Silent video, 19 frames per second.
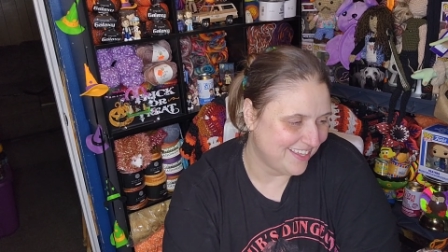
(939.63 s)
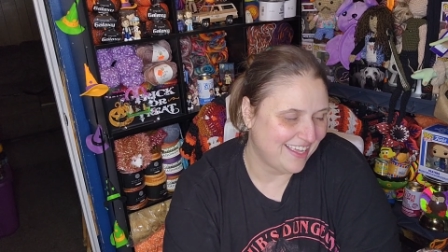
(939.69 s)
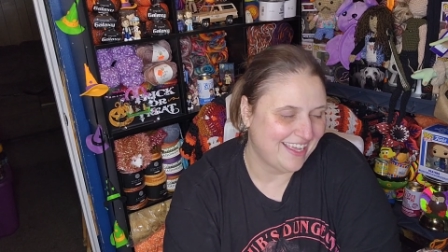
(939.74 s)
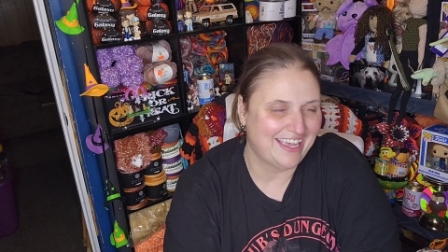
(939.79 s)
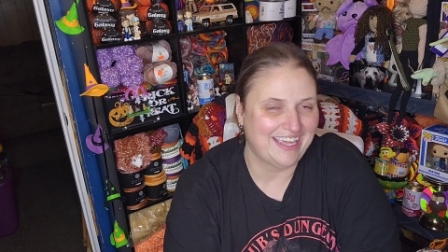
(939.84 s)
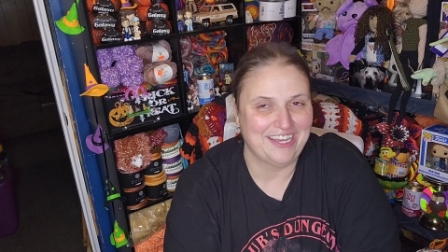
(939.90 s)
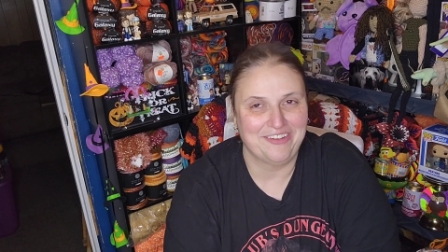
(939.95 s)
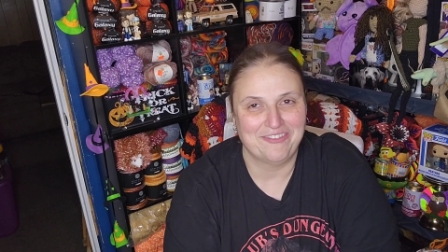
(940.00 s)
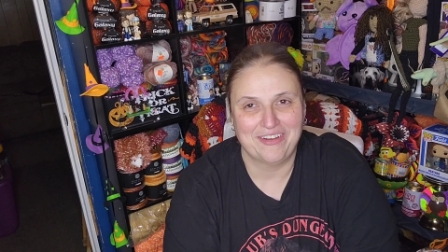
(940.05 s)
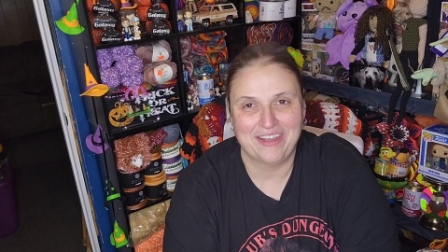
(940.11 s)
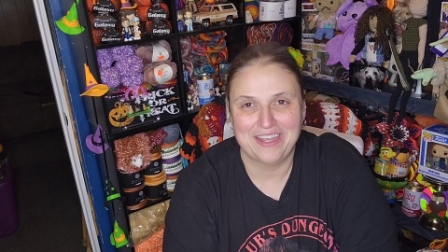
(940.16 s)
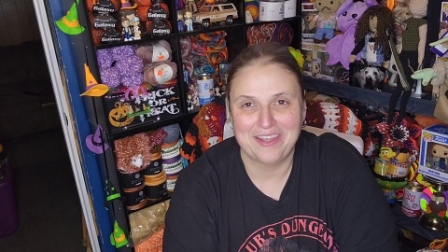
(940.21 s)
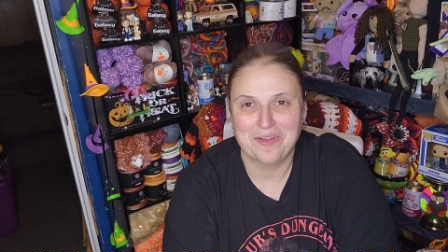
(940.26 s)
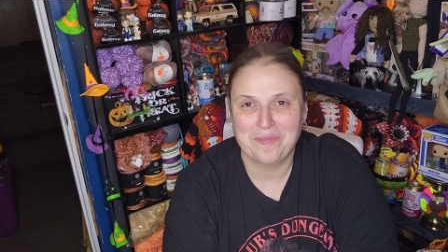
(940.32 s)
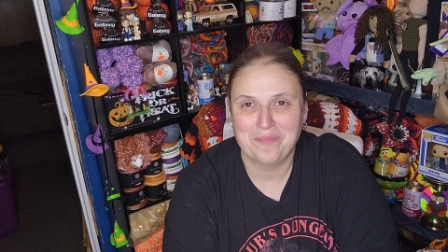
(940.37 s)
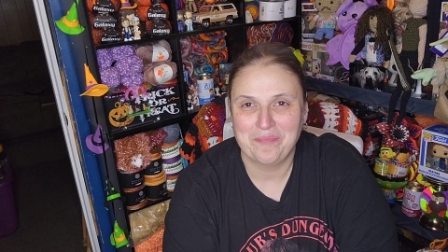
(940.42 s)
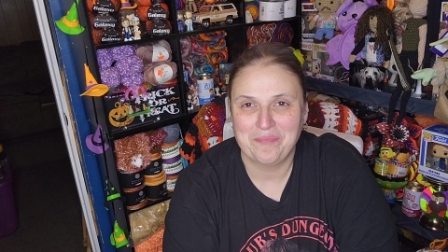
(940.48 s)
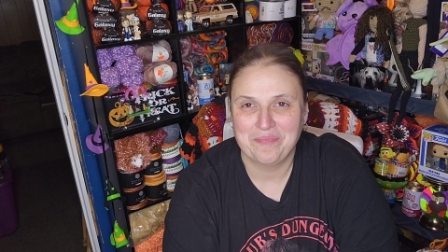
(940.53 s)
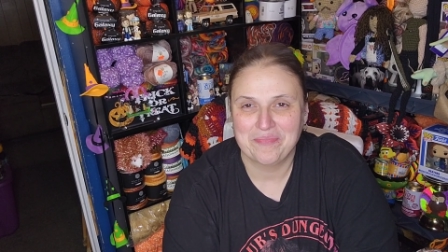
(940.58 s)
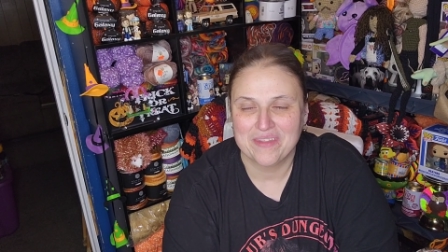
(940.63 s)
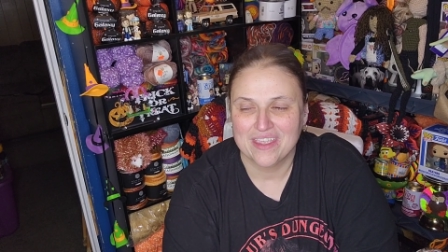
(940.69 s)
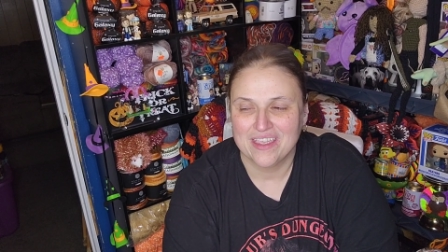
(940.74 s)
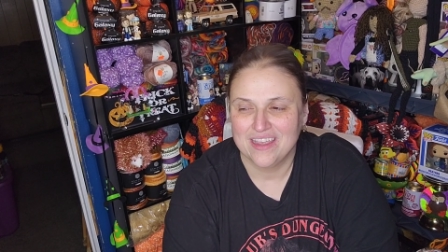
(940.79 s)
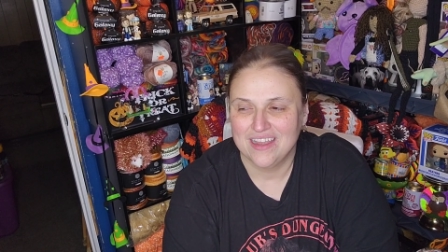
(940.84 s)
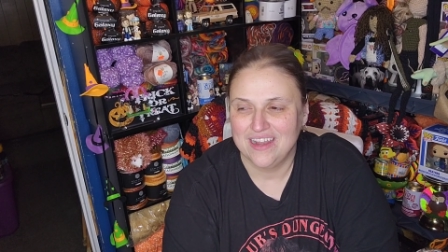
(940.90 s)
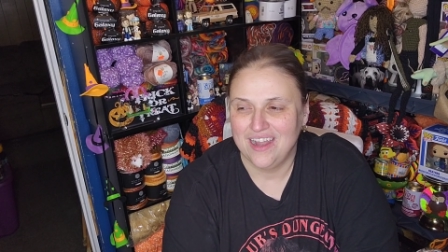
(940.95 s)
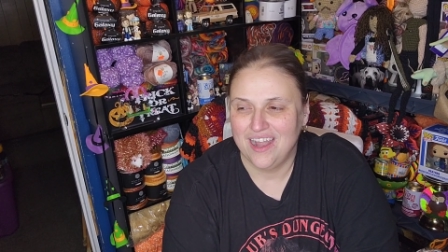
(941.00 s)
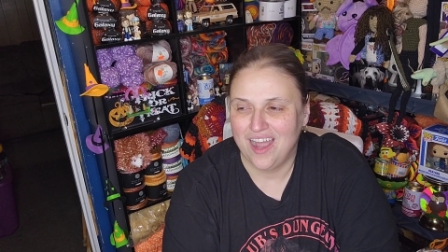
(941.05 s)
anyway,
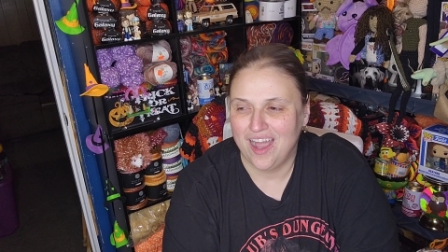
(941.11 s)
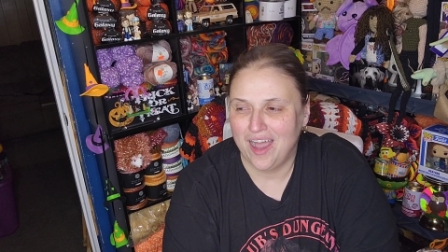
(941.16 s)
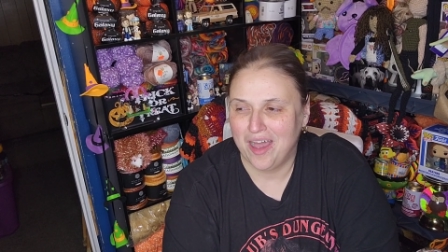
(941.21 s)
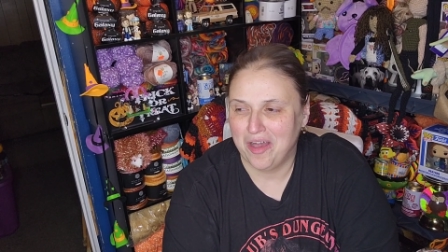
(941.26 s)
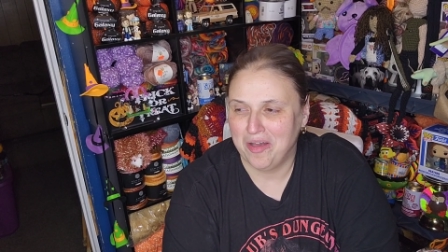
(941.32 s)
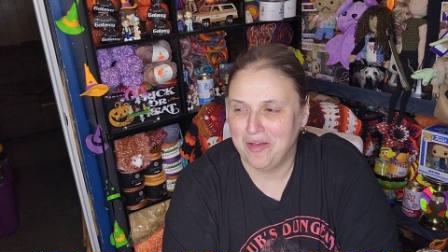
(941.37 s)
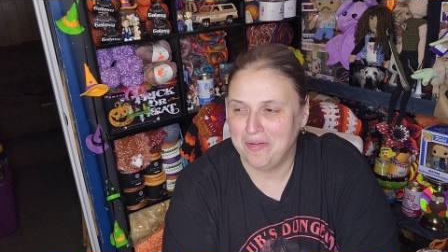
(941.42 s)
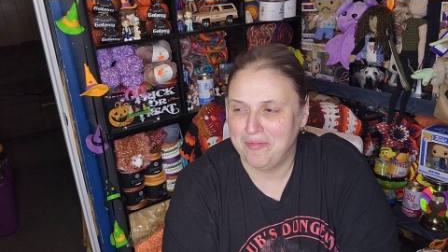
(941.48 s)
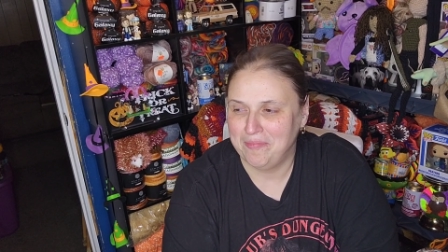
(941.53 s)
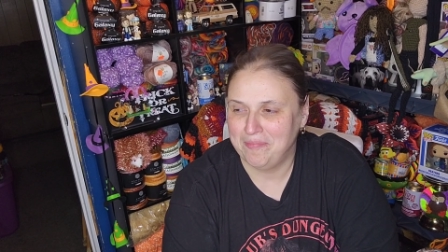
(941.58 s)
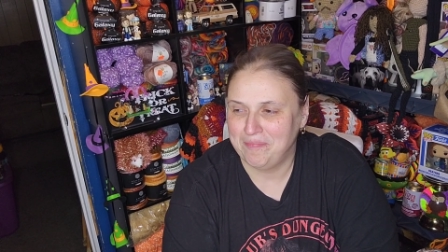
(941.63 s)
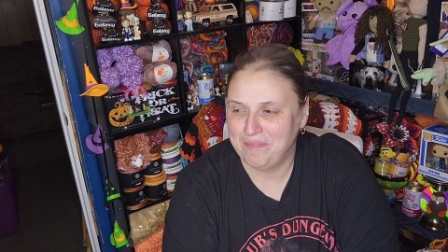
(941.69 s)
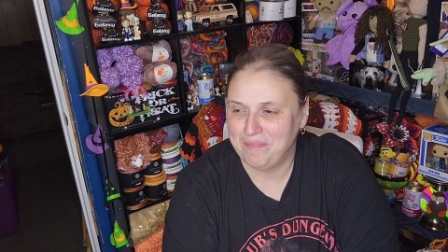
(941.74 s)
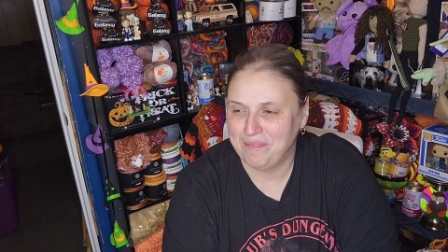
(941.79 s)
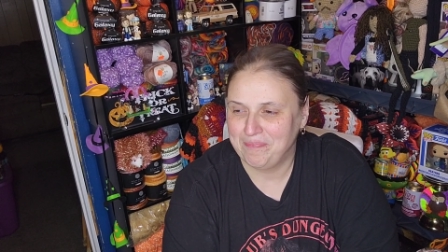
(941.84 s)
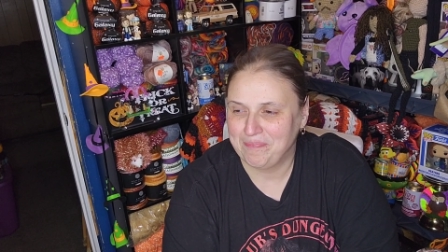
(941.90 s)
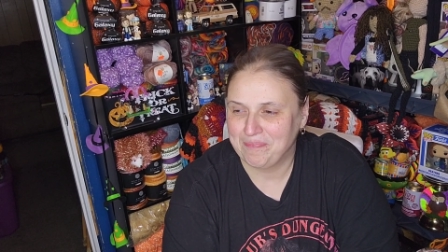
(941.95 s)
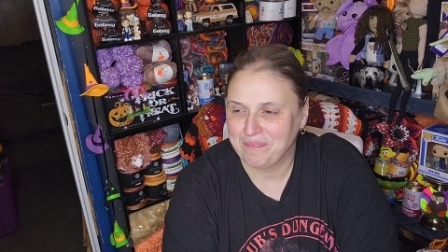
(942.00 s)
um